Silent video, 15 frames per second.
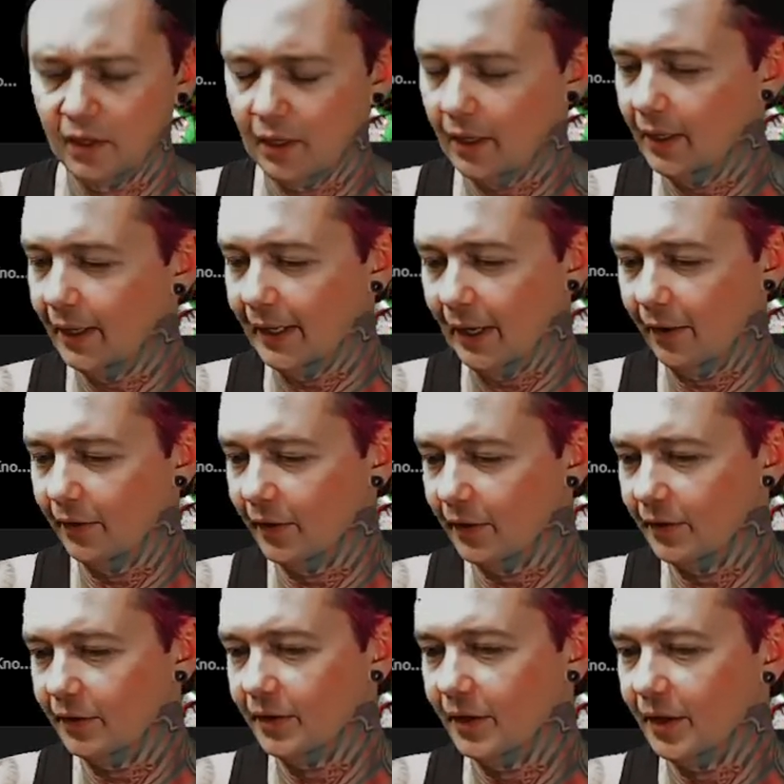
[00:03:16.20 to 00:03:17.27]
I like how
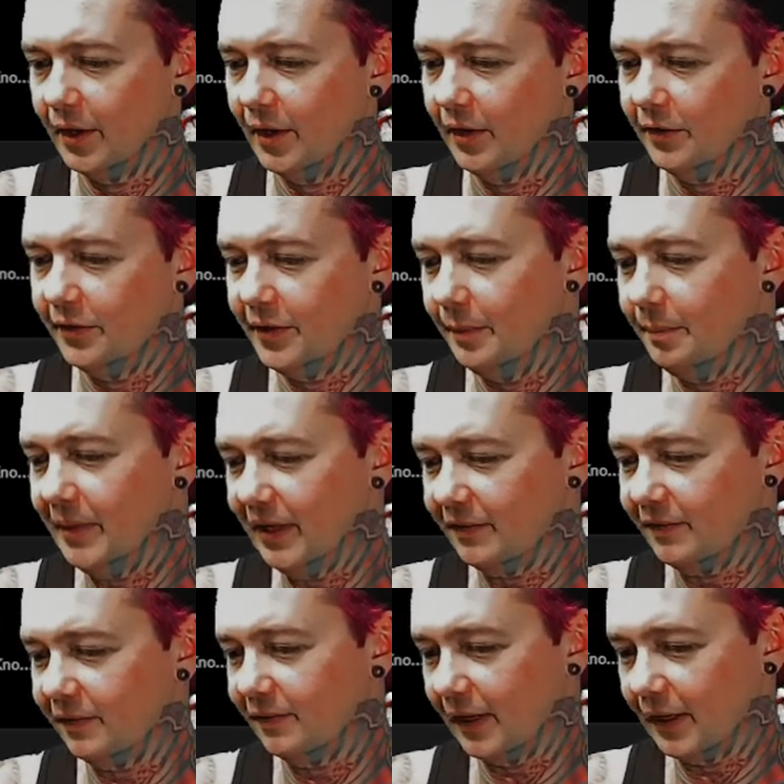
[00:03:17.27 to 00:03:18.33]
the the
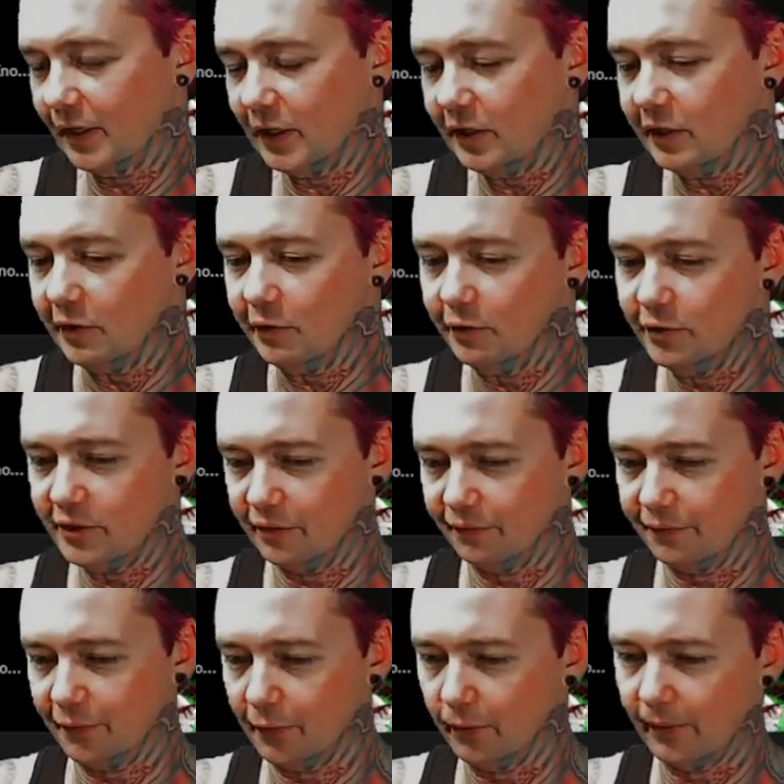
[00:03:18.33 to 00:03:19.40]
mix is like huge and
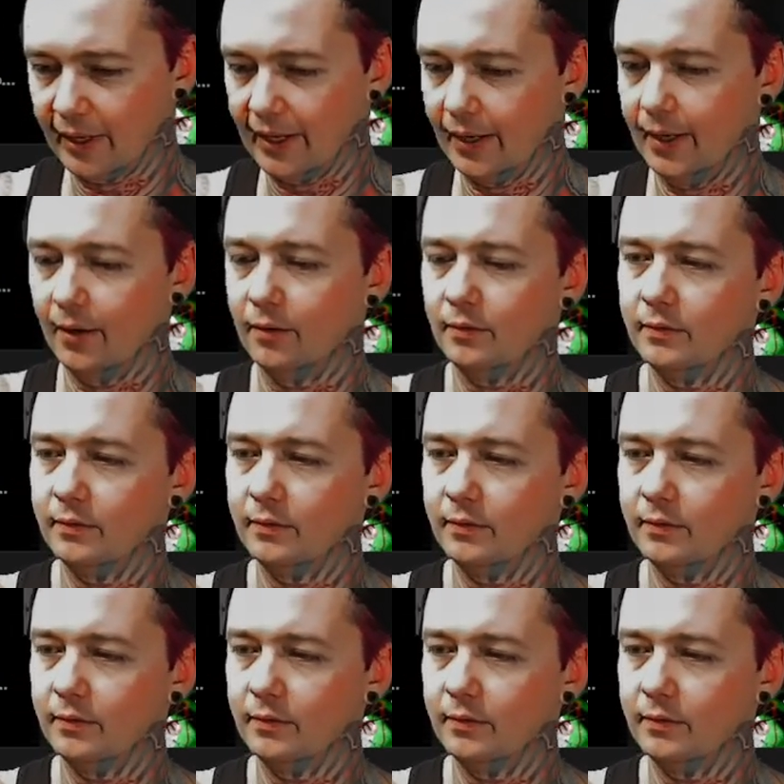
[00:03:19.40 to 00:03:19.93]
full right now.